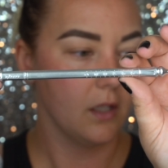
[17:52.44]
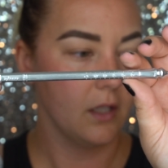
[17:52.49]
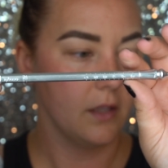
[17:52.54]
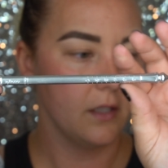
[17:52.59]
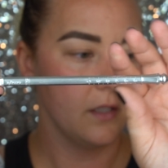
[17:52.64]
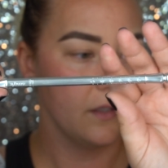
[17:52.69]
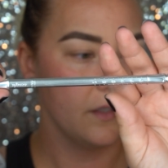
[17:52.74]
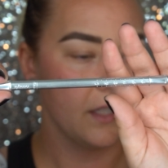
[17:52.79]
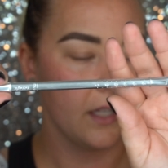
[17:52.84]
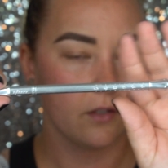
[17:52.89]

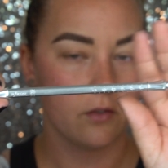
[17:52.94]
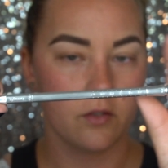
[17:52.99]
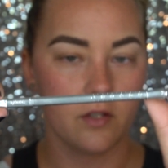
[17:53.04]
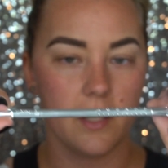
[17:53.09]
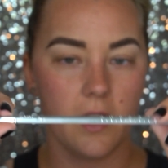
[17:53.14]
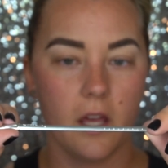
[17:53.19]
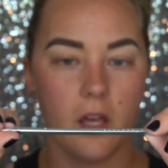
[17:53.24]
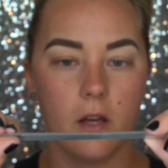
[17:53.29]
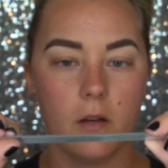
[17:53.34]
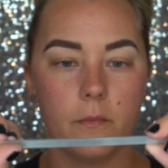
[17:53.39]
And this
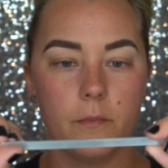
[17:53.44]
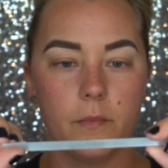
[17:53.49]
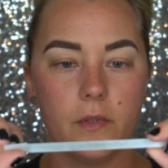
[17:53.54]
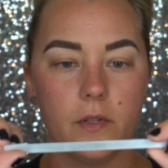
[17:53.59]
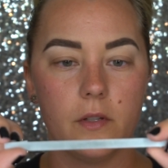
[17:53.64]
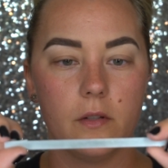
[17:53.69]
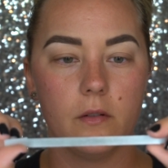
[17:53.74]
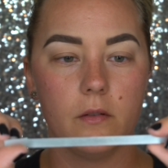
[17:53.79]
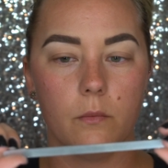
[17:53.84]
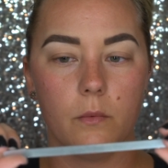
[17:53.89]
actually
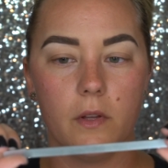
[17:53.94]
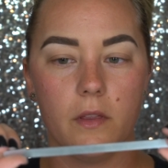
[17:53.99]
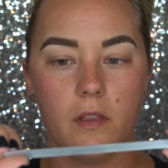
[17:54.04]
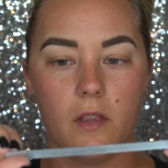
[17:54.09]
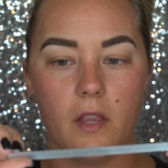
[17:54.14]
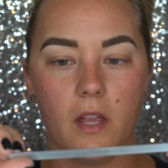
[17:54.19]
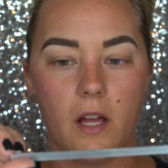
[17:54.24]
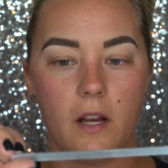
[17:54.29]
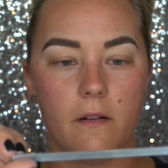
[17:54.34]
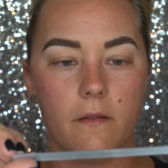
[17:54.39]
helps with
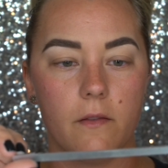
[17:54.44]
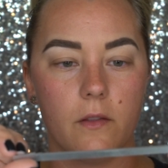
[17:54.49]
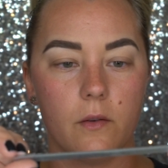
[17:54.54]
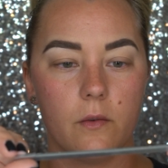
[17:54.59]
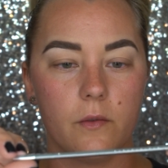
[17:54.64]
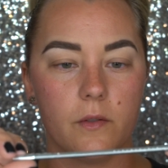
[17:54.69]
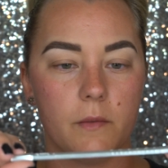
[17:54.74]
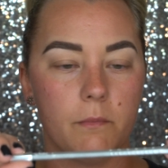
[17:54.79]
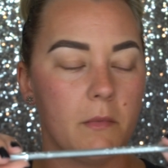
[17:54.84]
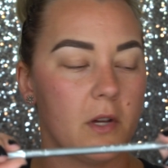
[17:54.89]
a lot of
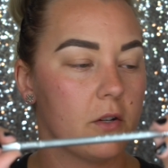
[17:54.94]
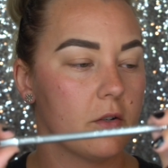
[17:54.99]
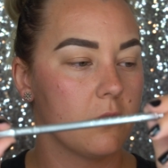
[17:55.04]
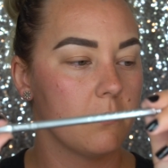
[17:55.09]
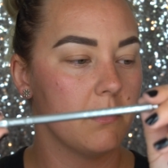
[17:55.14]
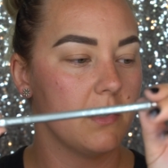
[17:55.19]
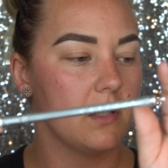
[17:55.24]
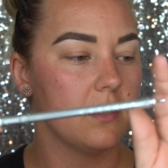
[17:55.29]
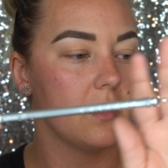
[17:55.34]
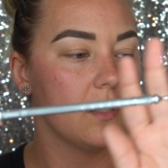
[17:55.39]
those
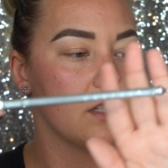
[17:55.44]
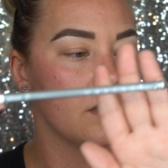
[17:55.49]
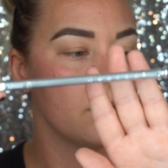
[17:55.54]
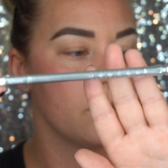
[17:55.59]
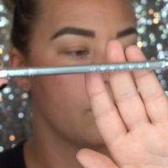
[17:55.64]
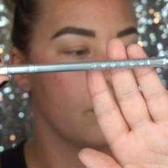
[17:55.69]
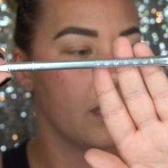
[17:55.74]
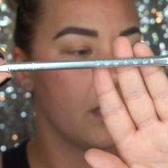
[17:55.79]
measurements as